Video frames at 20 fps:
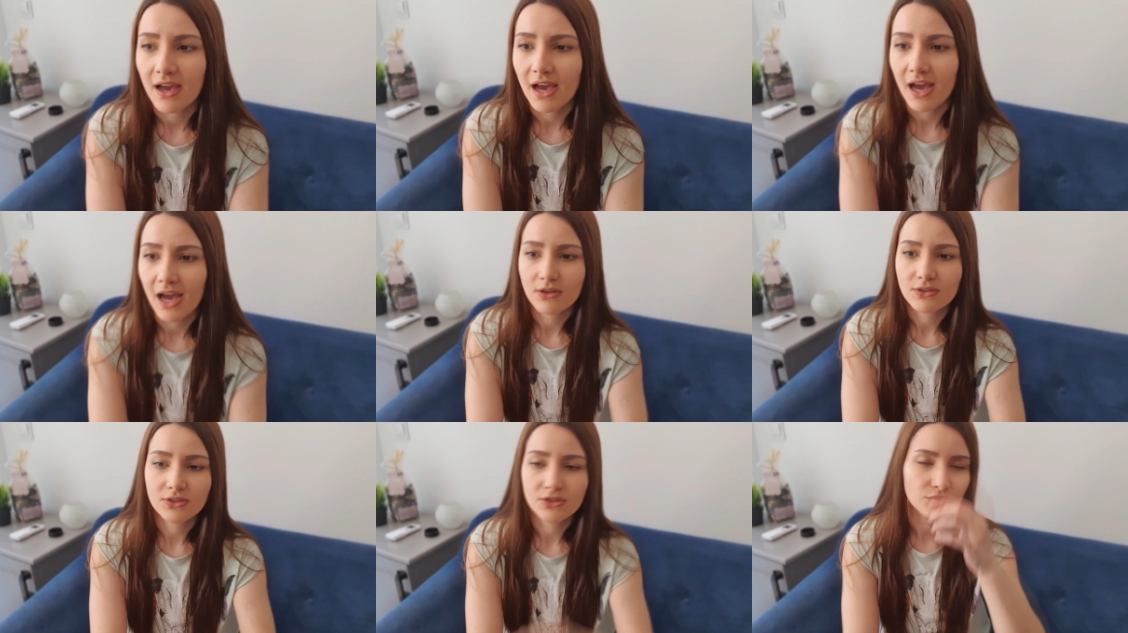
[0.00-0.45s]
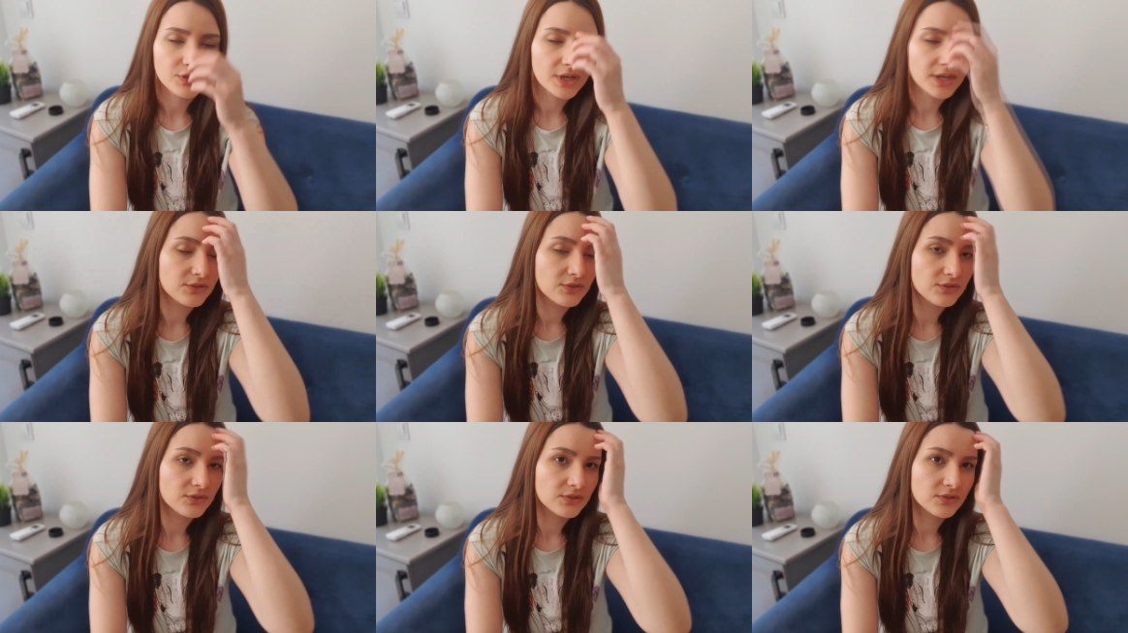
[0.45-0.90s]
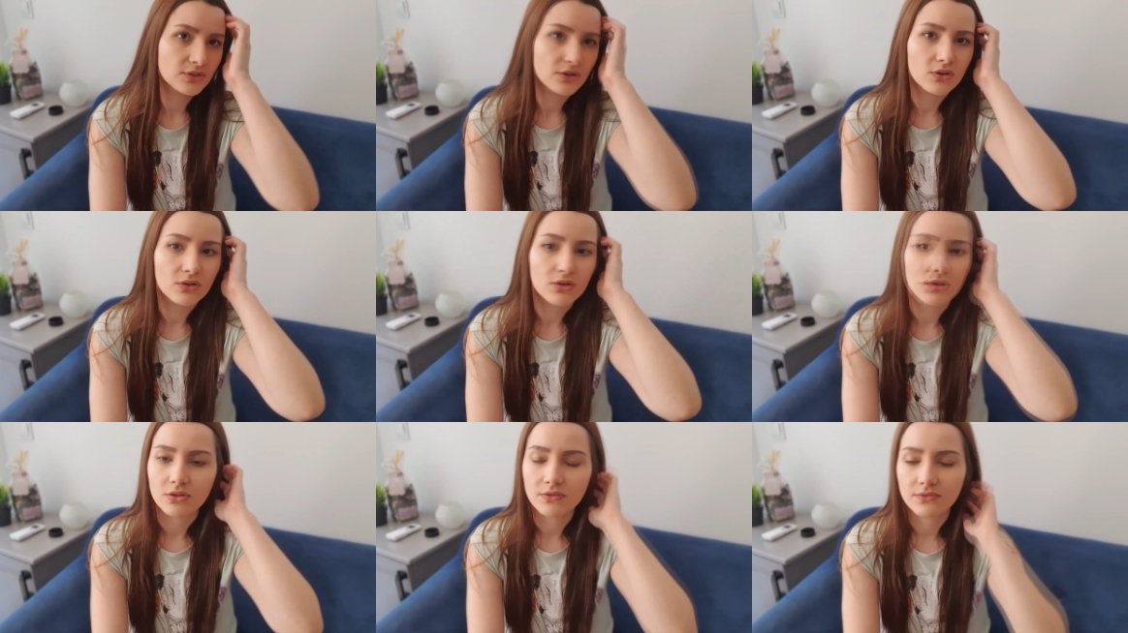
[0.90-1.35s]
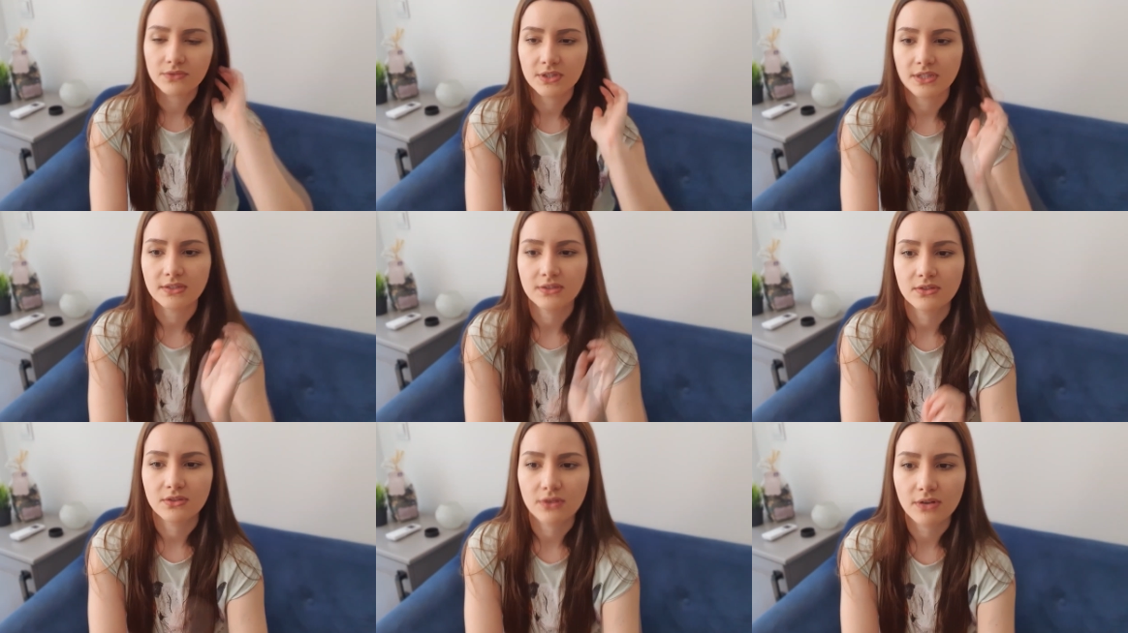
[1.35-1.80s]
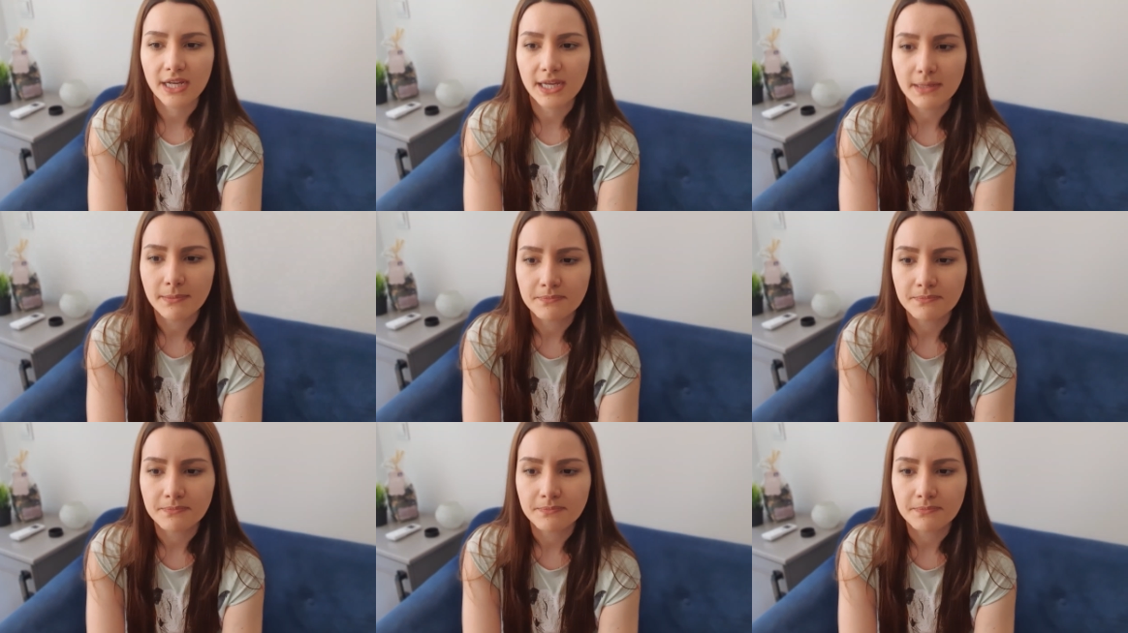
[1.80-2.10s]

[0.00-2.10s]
I was trying to install these three,